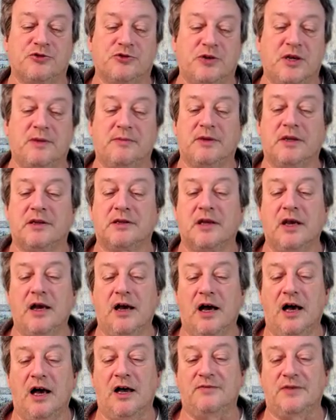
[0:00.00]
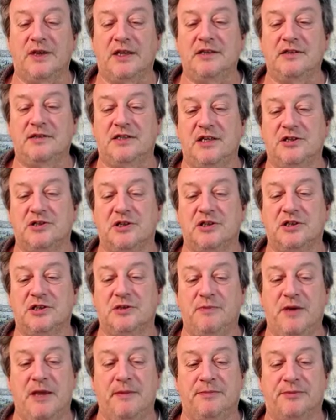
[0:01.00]
treatment of
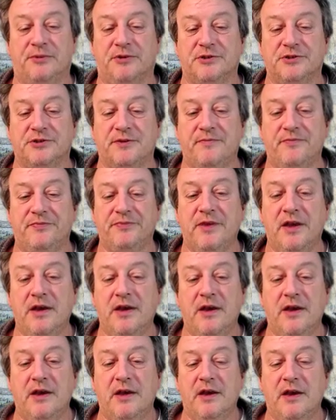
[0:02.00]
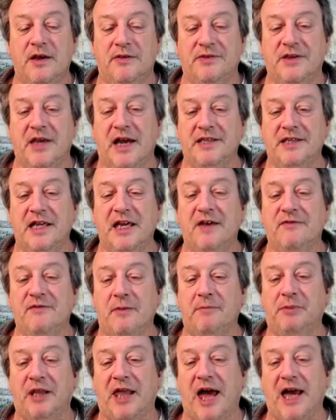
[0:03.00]
indigenous peoples. The idea of
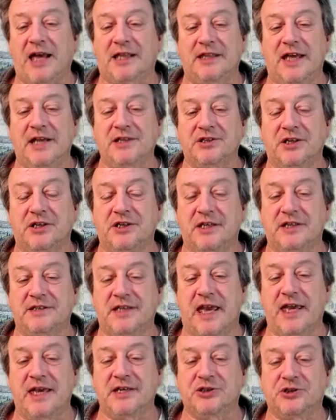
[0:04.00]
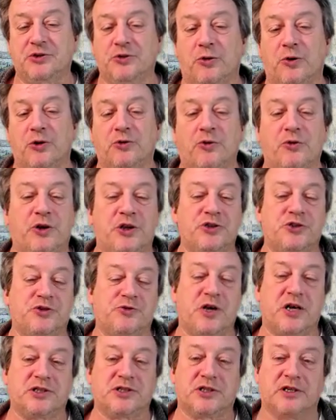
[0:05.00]
a Black legend is a historical
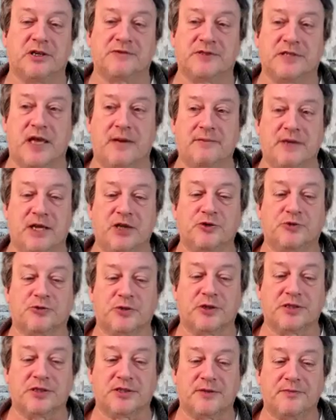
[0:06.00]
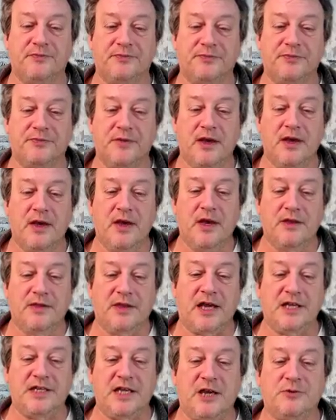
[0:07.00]
construction of some interest.
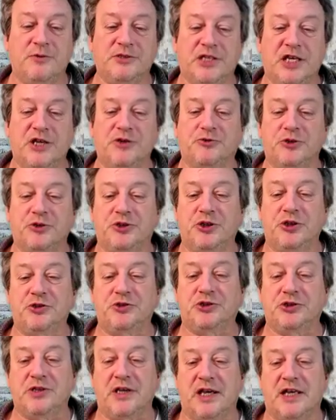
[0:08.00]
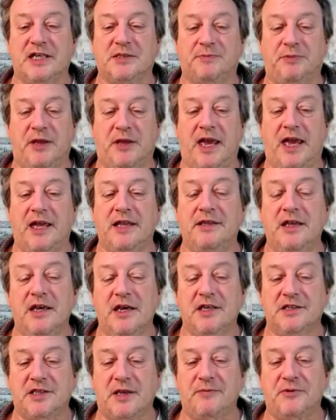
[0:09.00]
The idea was introduced to
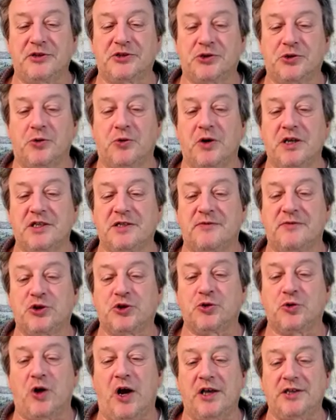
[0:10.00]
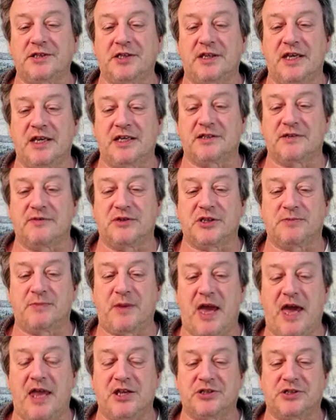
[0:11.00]
explain some of the stories of atrocities of the
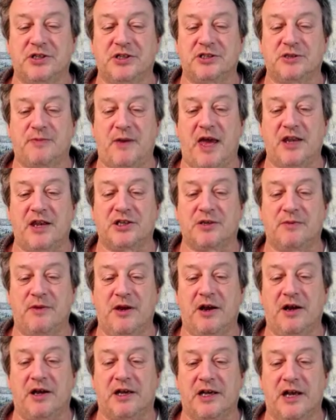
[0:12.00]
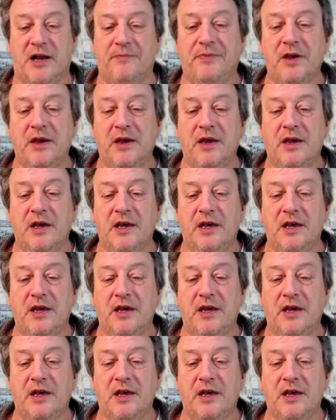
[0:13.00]
Spanish and Spanish America,